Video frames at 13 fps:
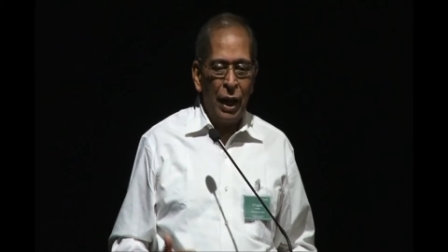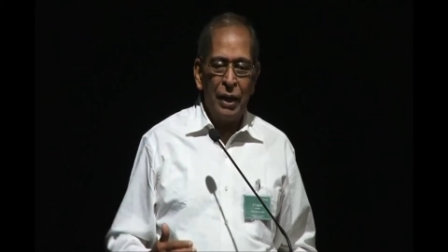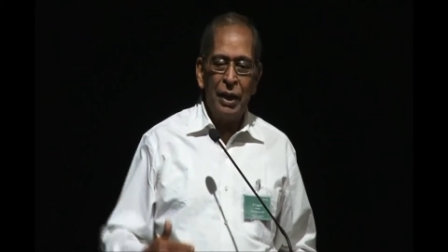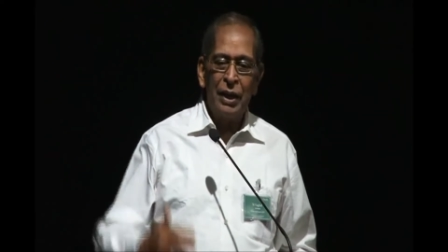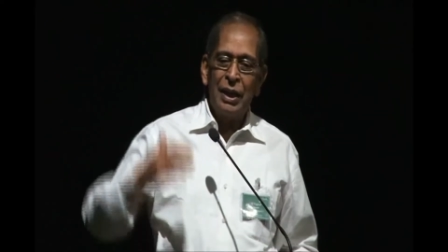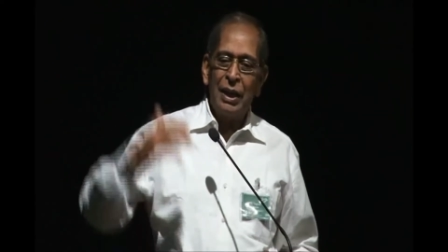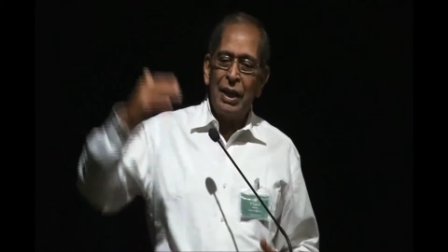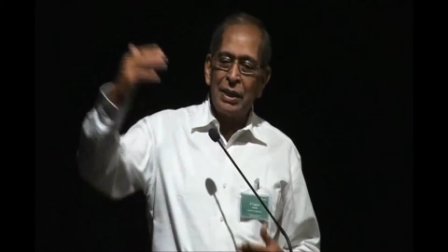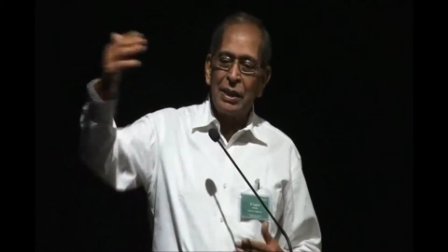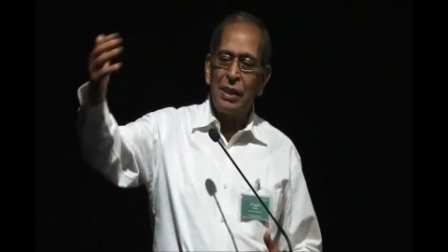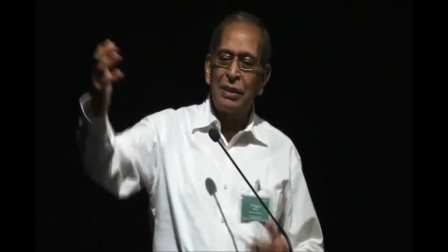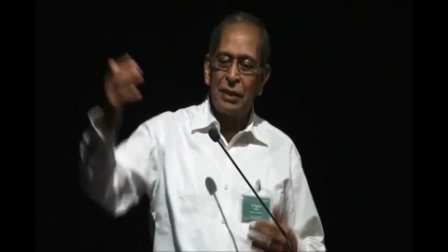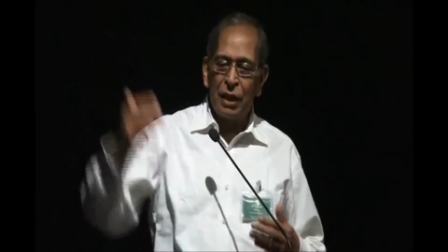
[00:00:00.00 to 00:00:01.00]
And
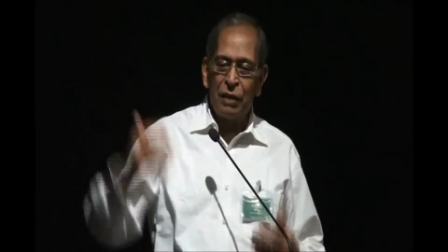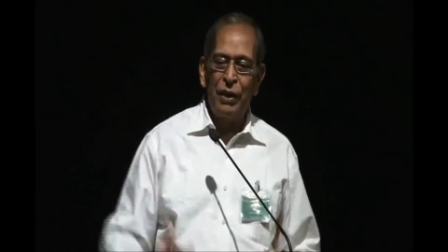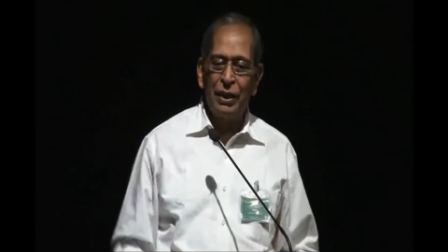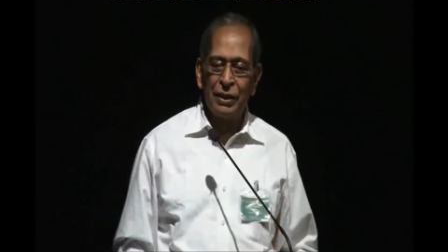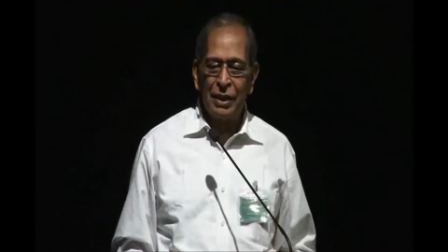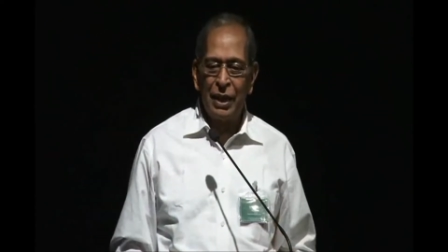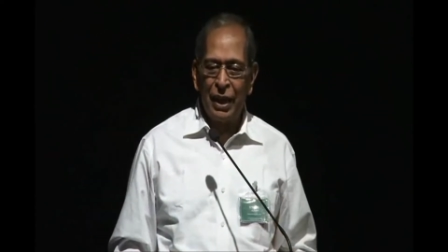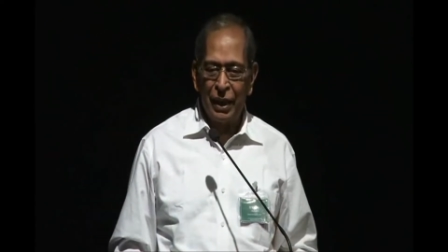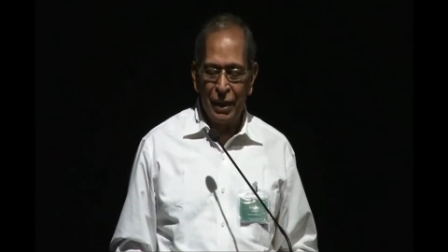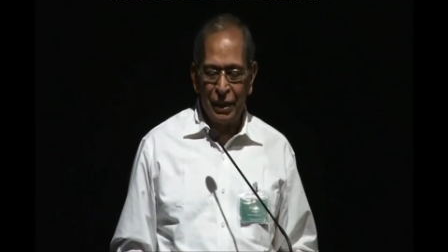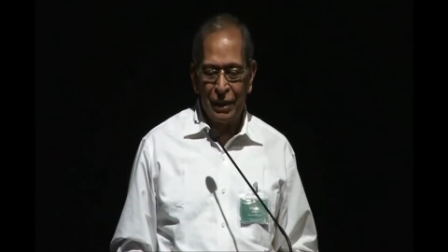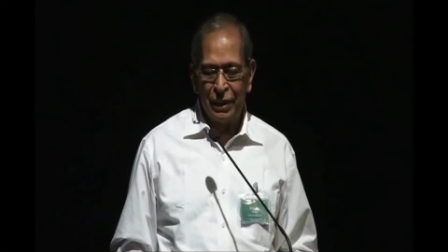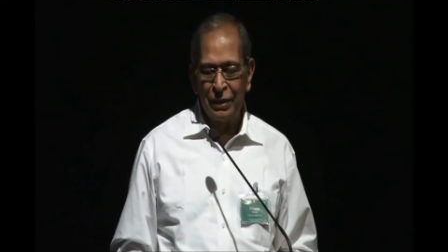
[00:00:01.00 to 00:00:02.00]
international surveys
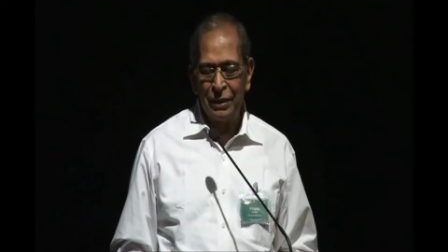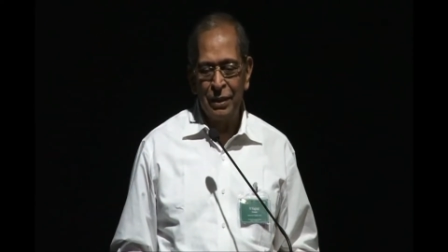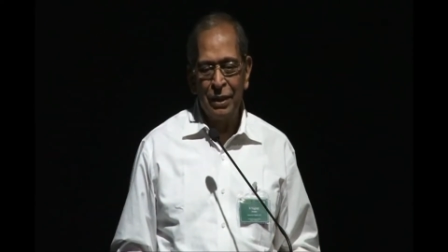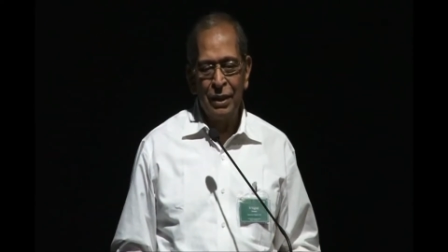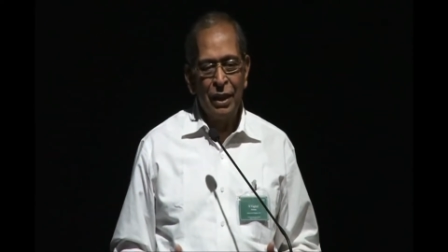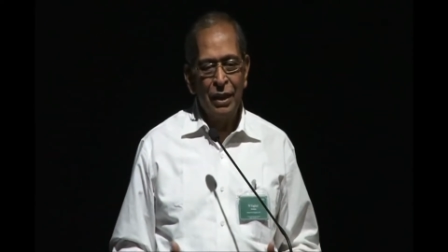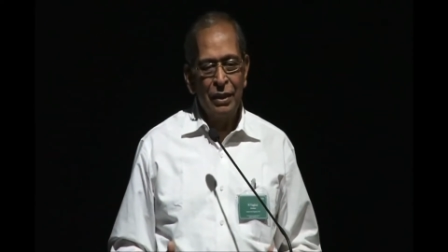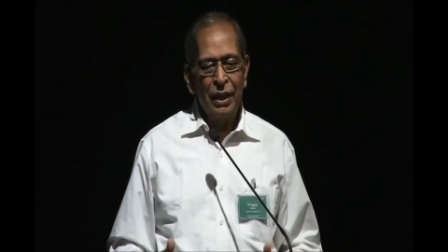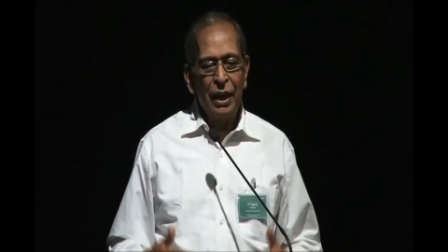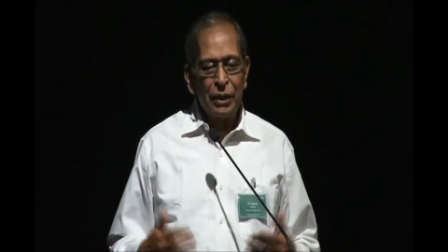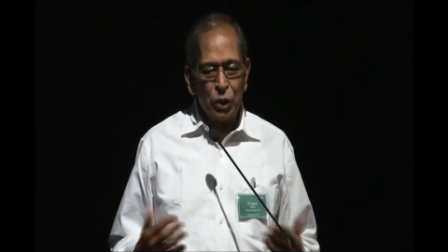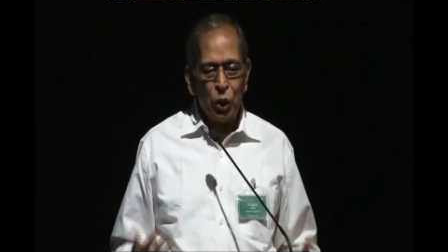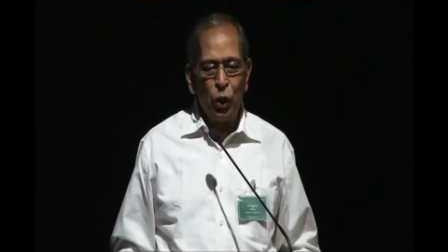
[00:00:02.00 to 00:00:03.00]
like uh,
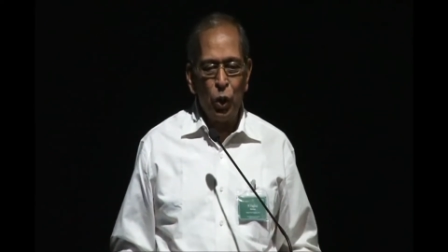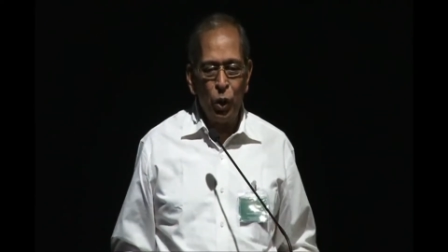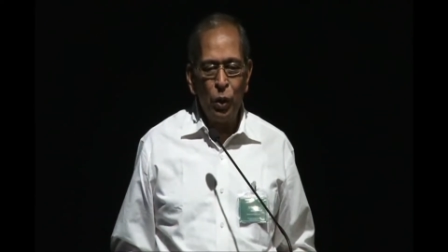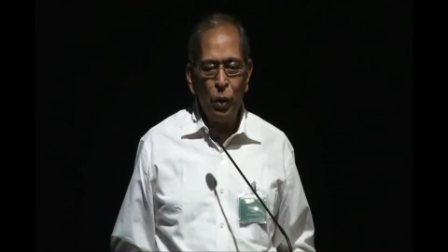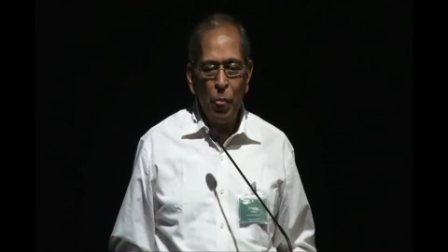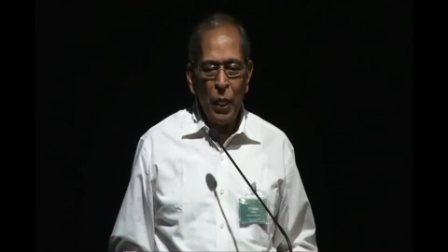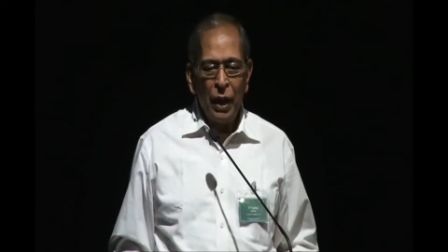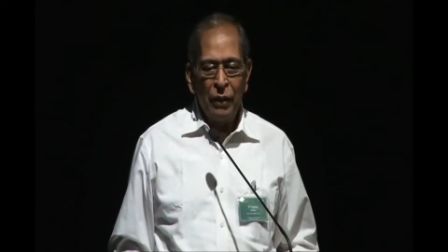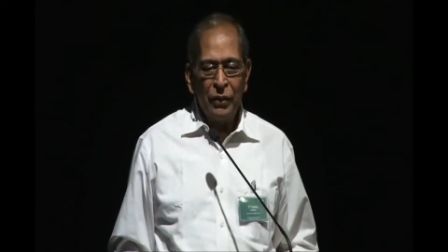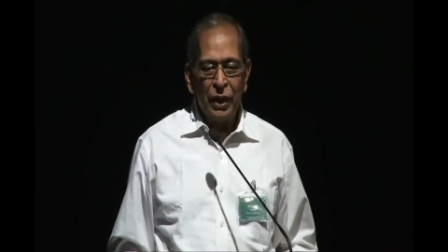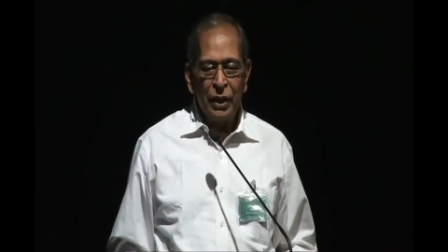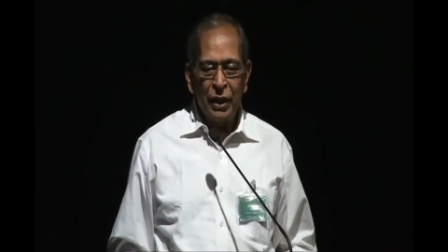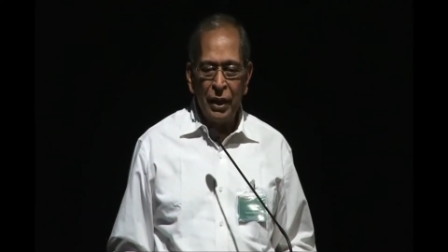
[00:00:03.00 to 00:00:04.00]
they show
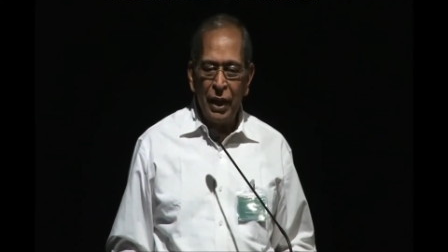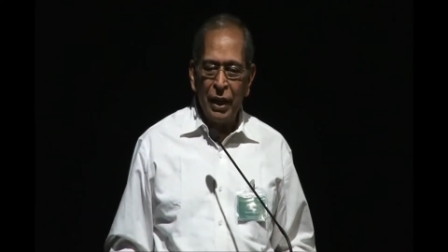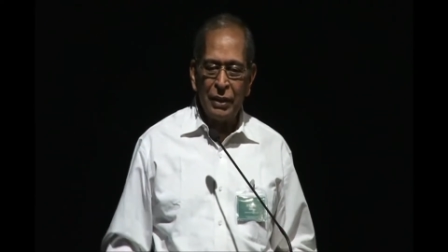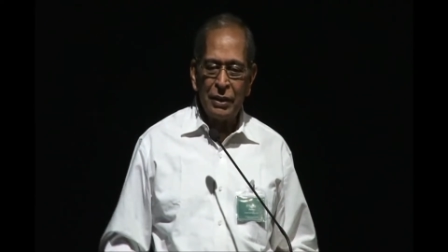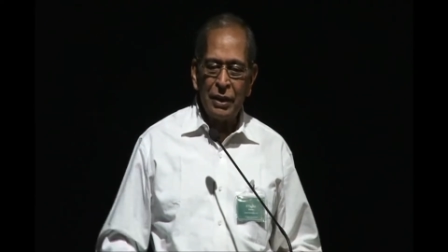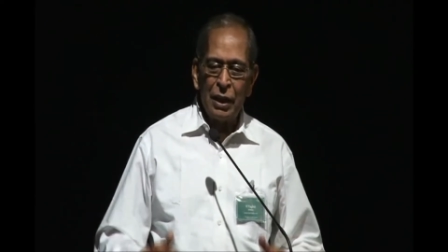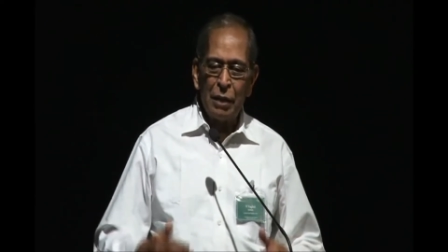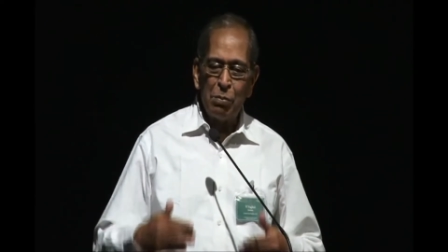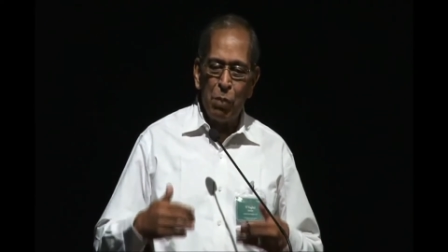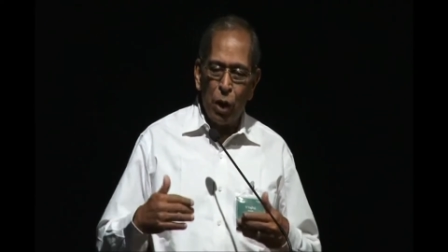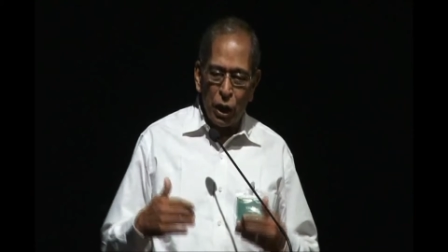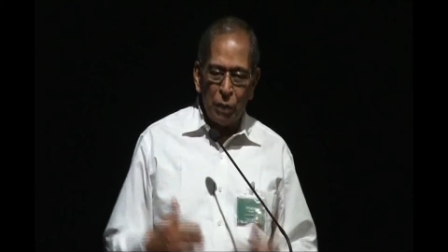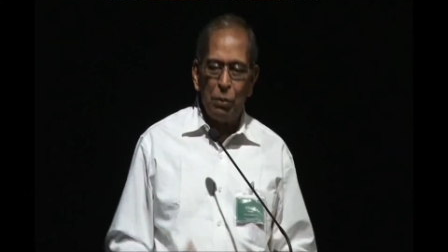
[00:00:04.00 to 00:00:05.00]
that India is in the
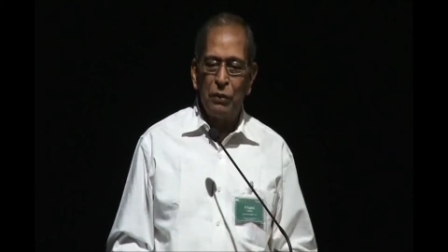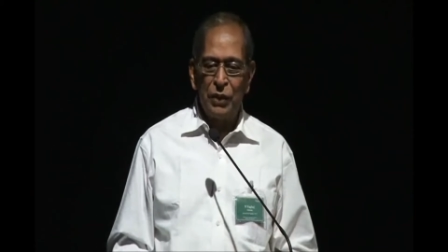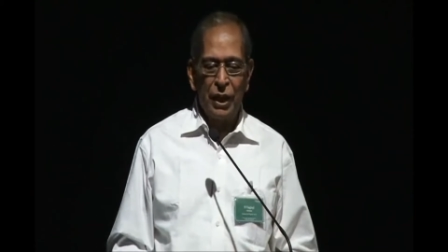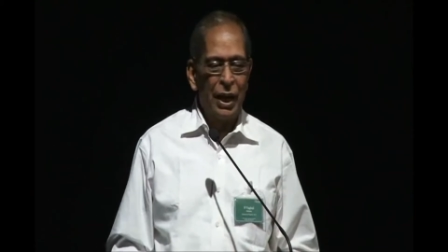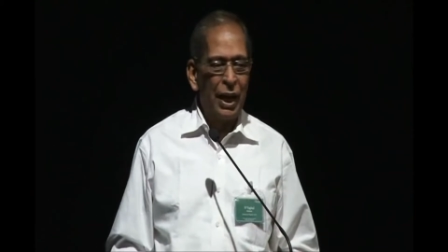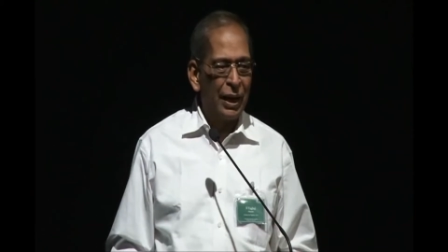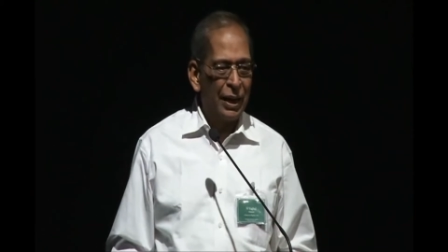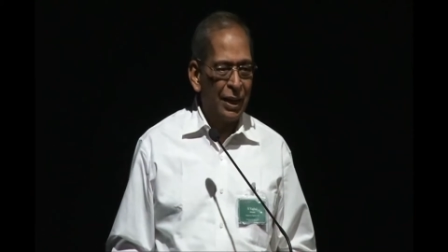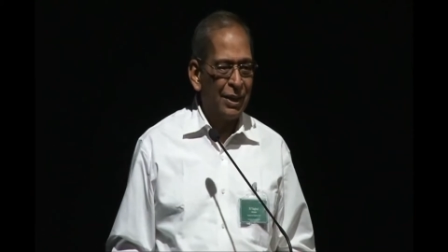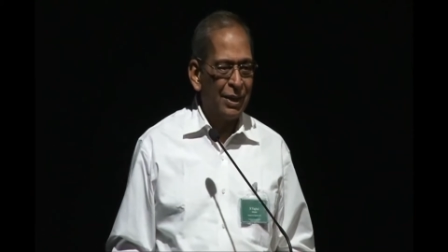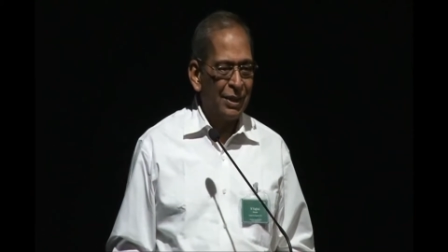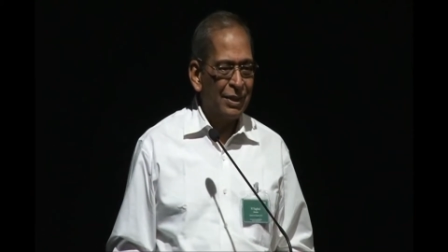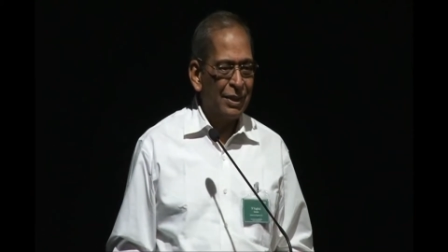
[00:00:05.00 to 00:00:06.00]
bottom of that ladder.